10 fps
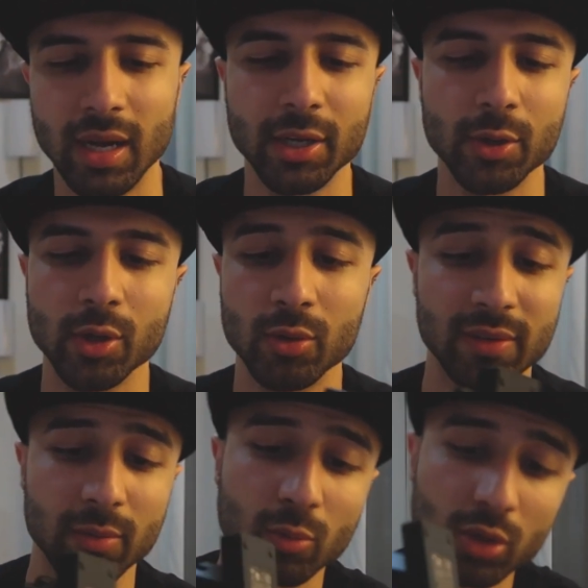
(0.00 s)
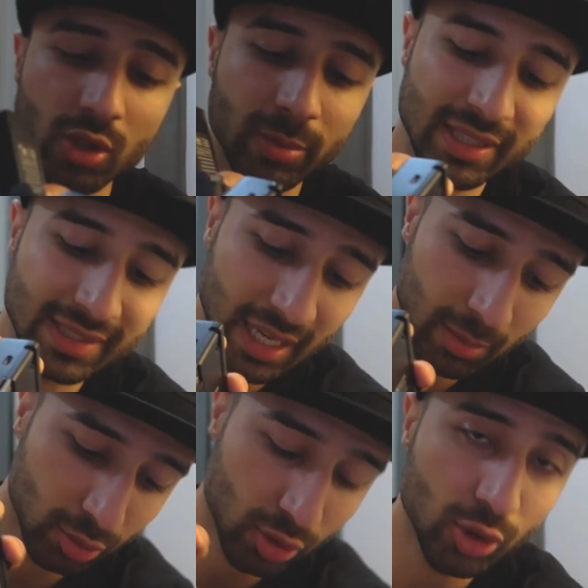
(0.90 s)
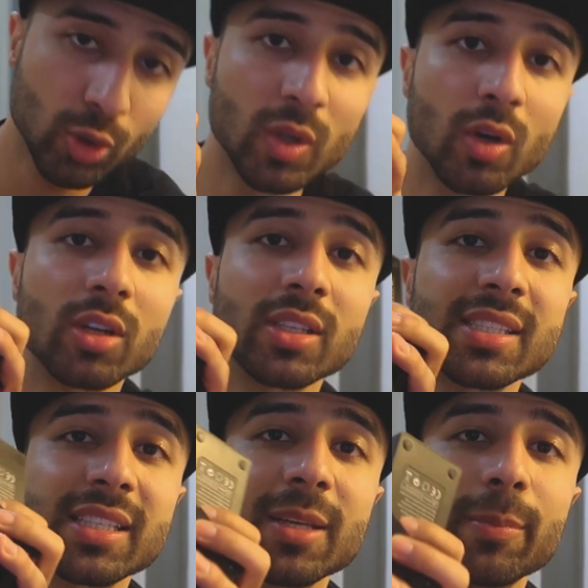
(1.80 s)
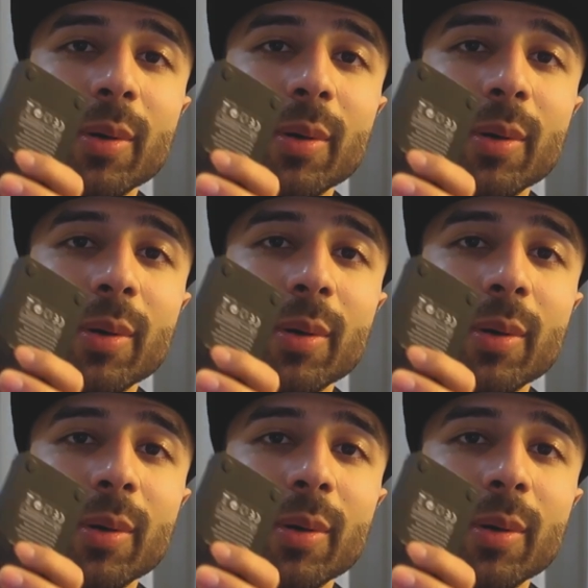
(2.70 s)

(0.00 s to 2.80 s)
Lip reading: I don't know even what some of these cables do in all honesty,